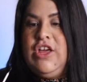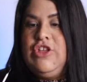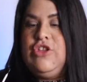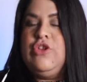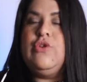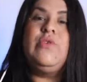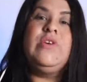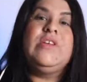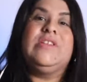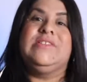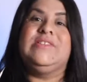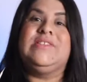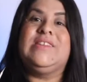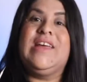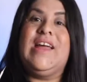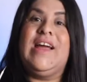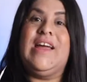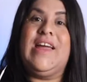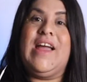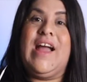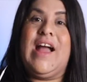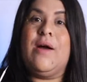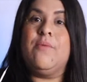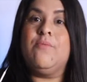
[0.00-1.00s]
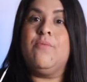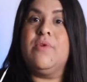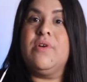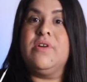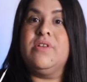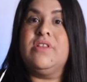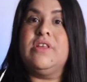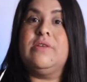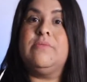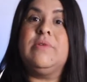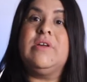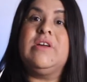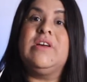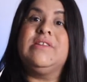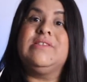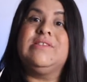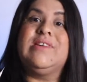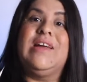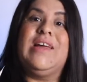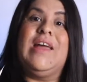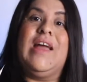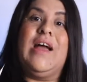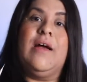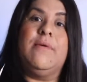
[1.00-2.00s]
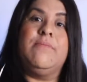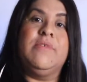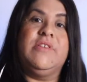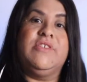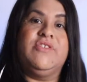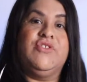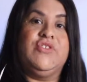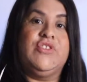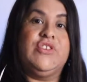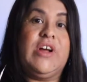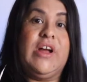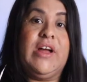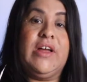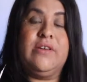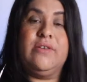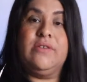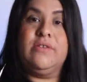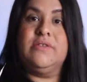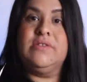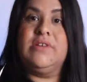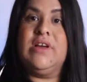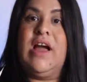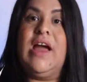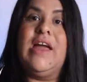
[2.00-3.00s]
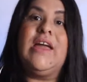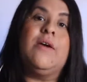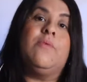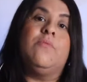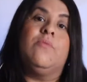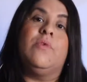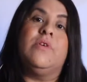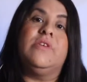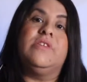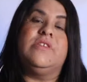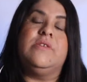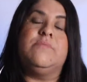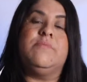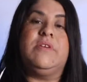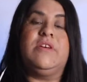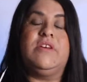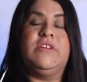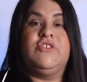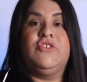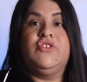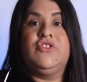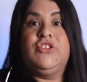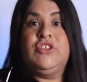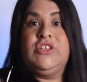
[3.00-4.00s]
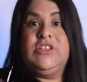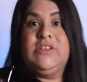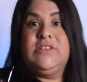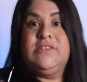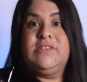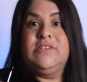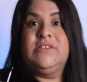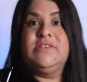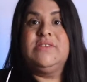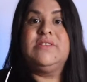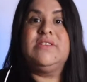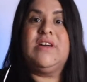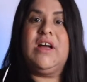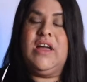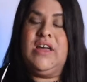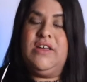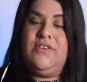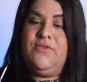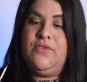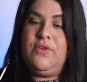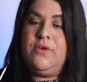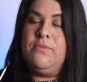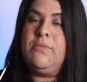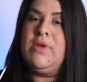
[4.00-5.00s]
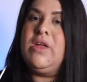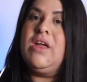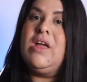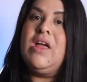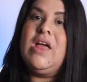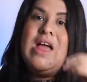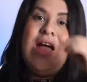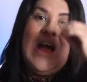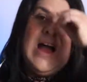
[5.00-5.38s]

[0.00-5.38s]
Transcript: You can say, I am worthy because I am his child. I am worthy because Jesus died for me.